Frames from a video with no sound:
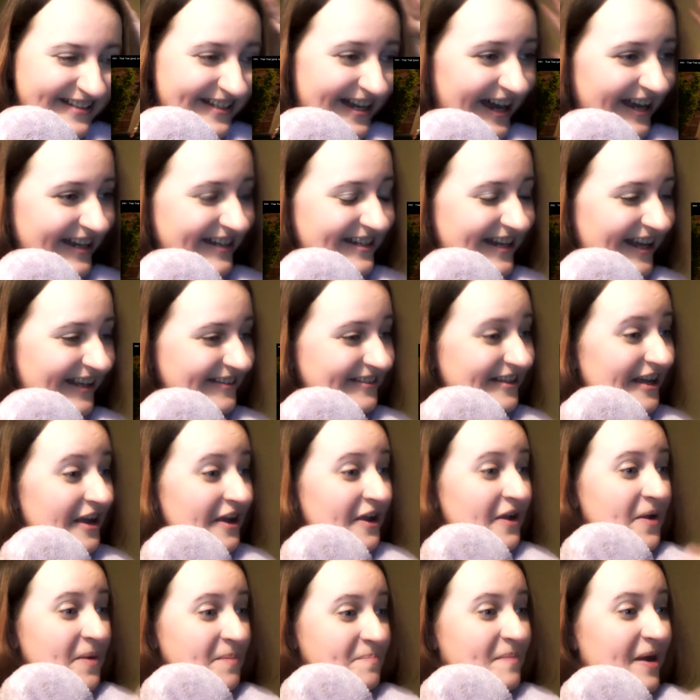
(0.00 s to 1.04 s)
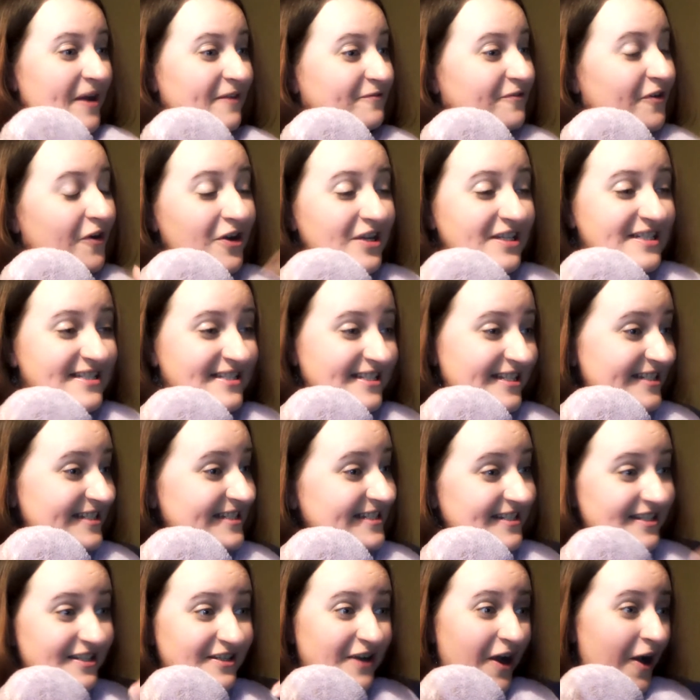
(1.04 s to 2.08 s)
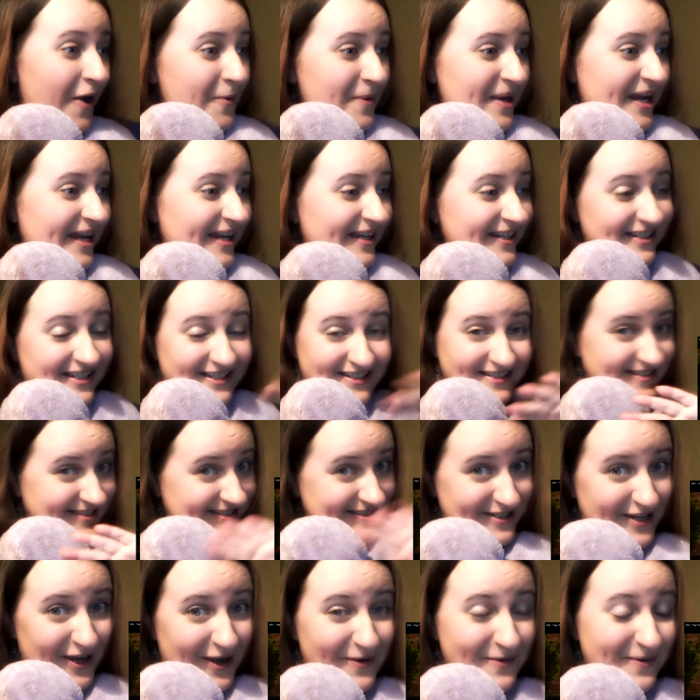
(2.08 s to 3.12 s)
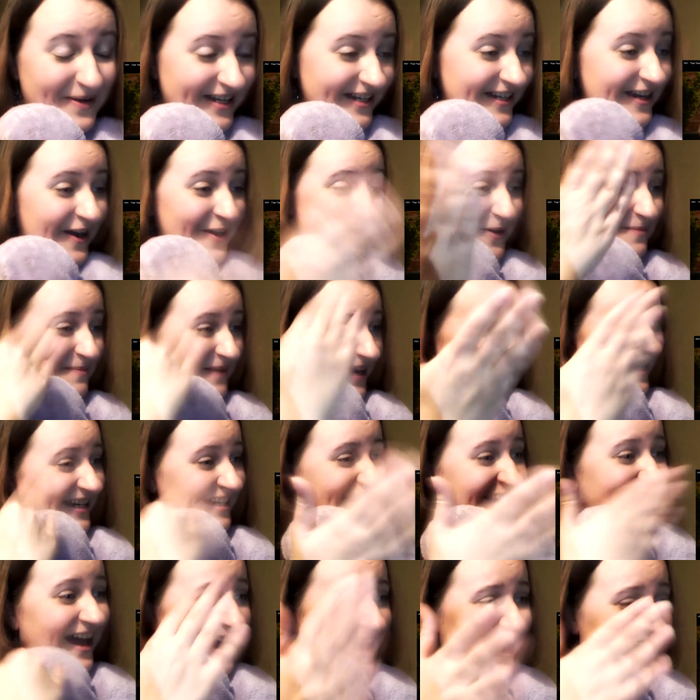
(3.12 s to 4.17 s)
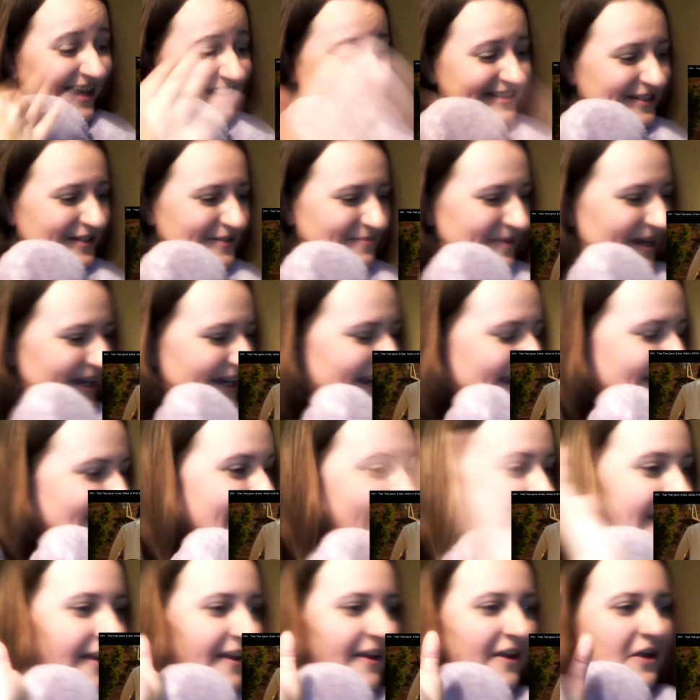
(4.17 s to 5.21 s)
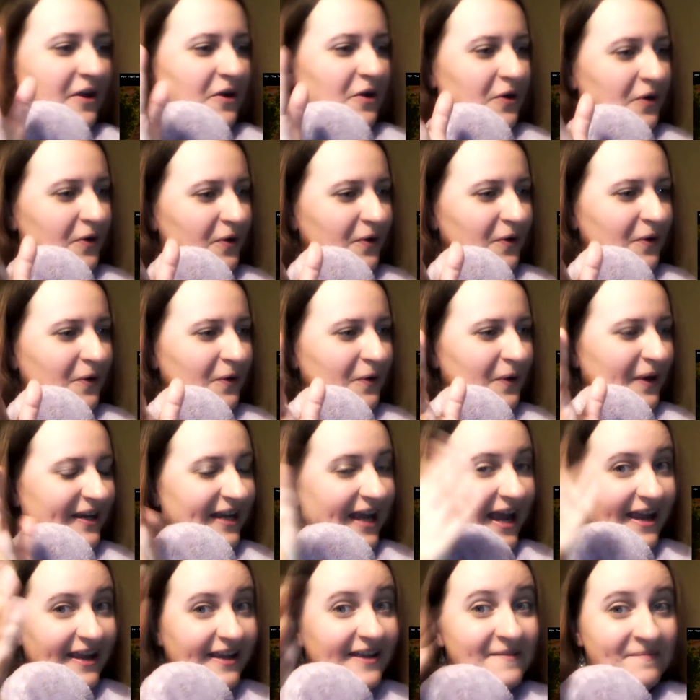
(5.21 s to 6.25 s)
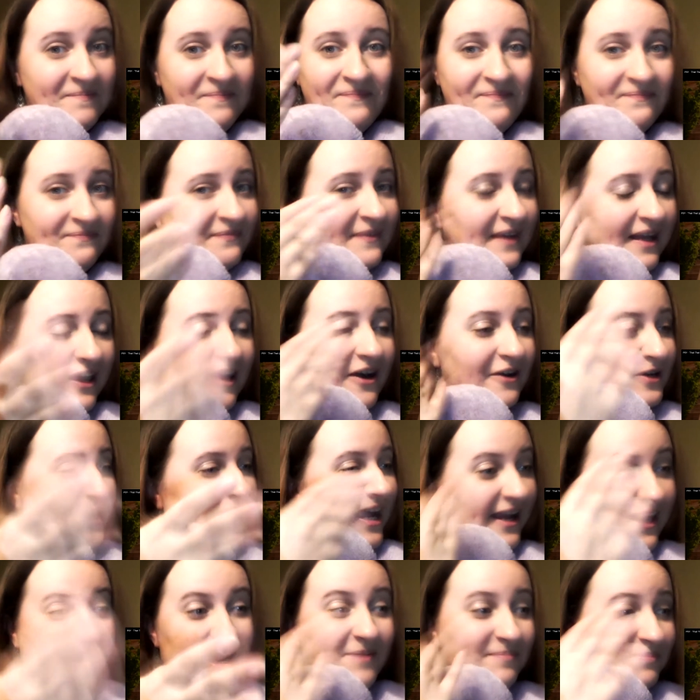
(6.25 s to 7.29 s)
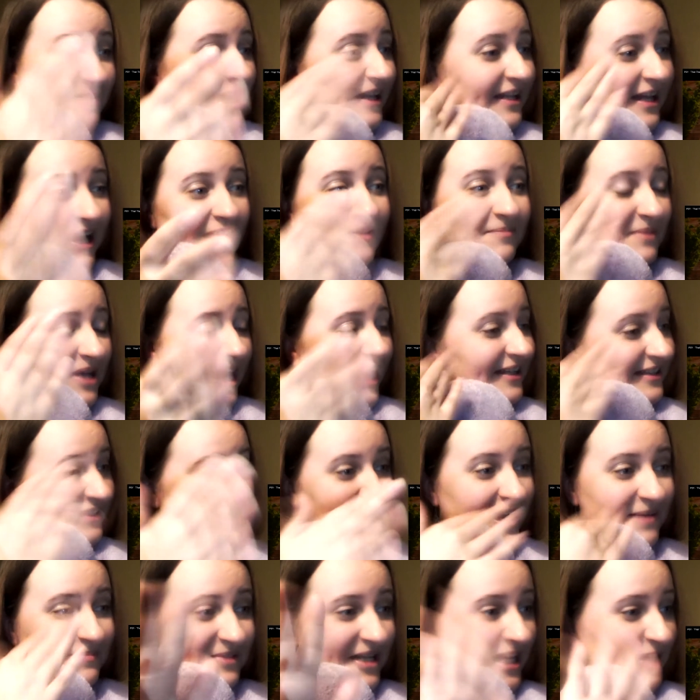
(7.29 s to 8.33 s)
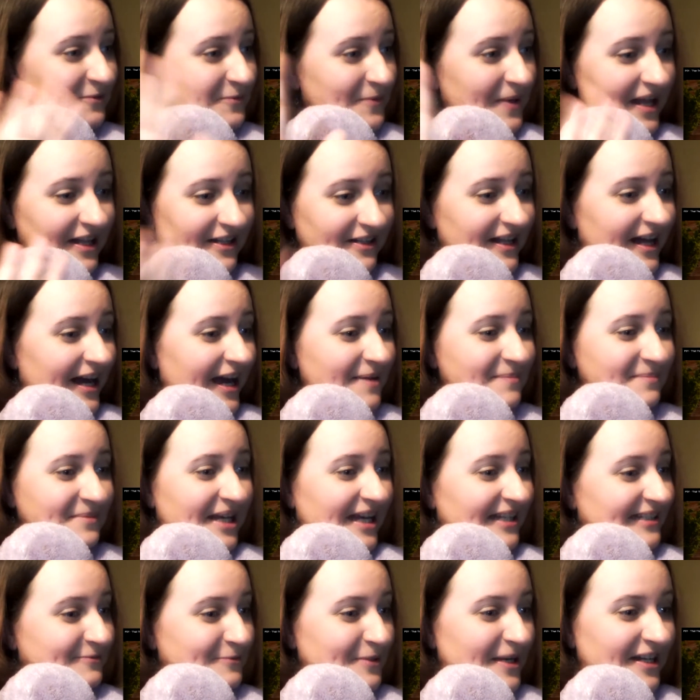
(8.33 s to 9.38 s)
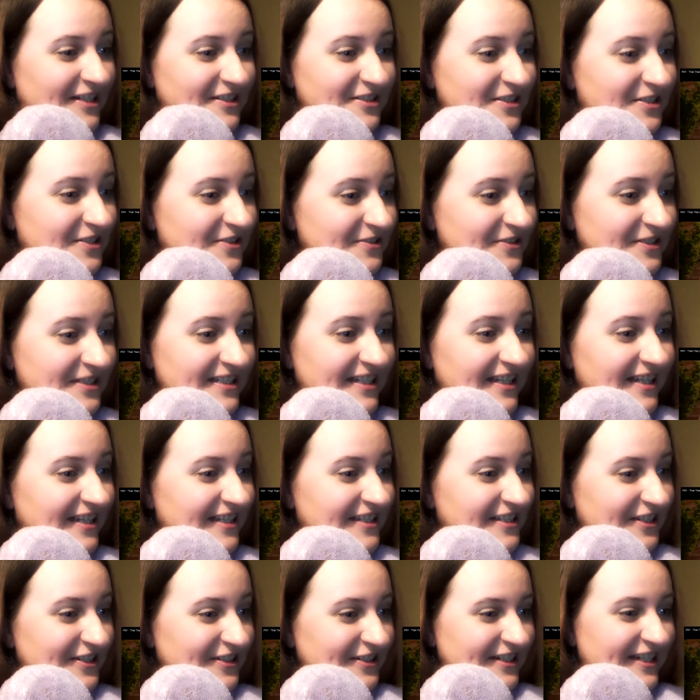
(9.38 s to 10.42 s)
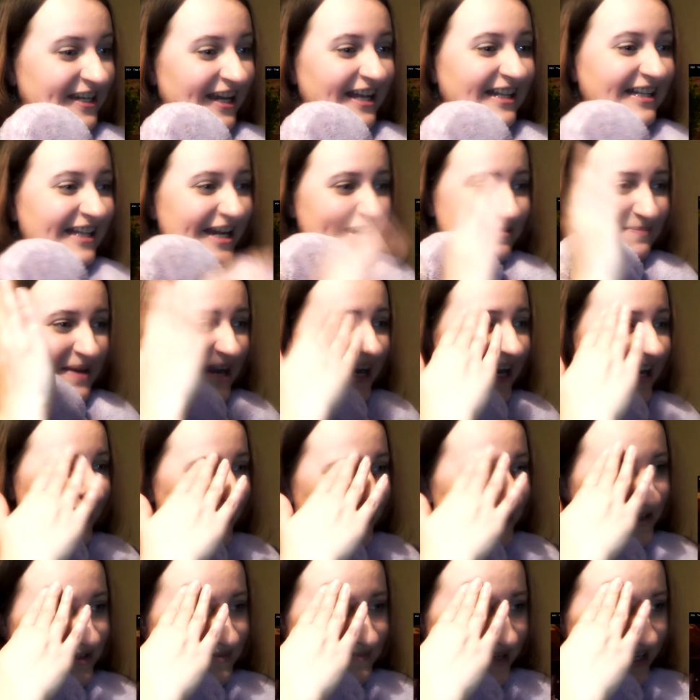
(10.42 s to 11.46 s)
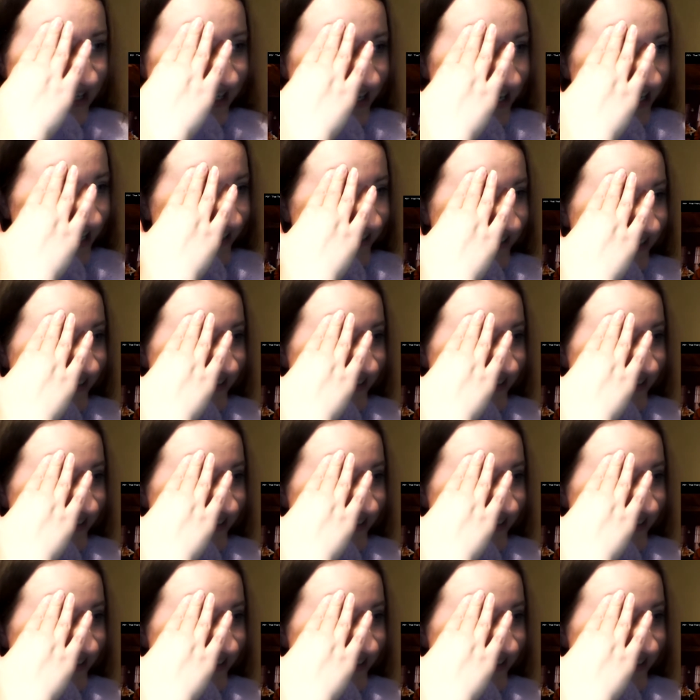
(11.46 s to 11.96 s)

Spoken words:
I can. My voice is going. It's going. Oh my god. Oh my god. Whew, okay. Okay. I'm not well. I'm not well. Yoongi, you're killing me. Oh my god.